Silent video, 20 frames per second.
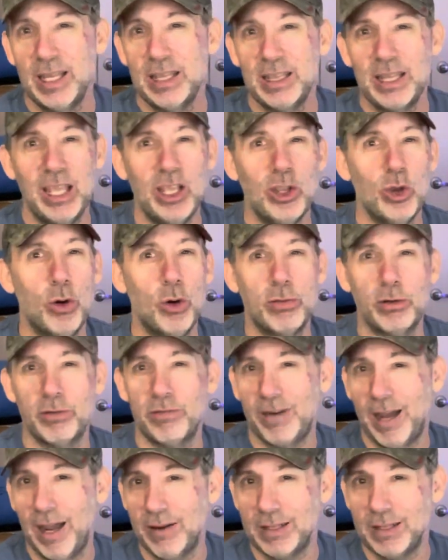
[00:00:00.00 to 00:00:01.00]
They go for
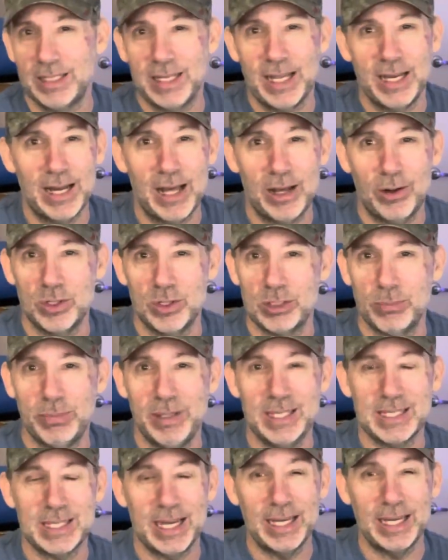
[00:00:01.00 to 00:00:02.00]
five to ten dollars a
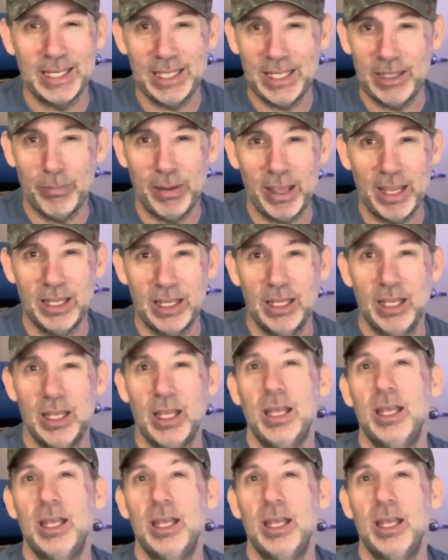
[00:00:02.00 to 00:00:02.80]
piece on eBay.